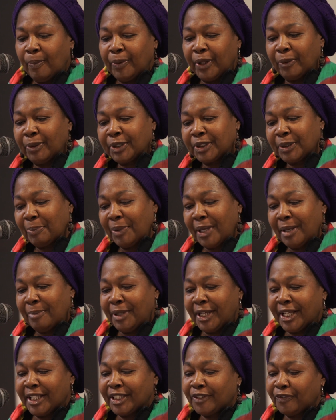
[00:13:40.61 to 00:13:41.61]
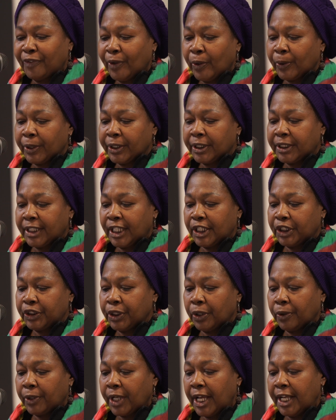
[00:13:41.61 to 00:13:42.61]
there was a PBS focus that
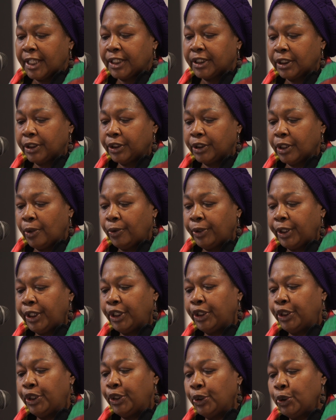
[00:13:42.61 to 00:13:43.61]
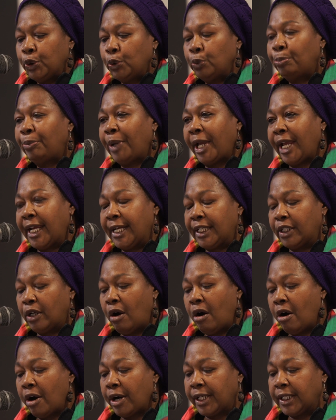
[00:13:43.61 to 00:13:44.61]
showcased a noted new paint
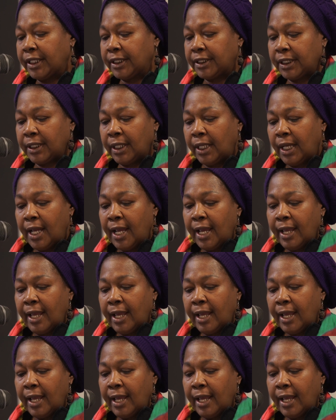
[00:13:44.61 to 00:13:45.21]
artist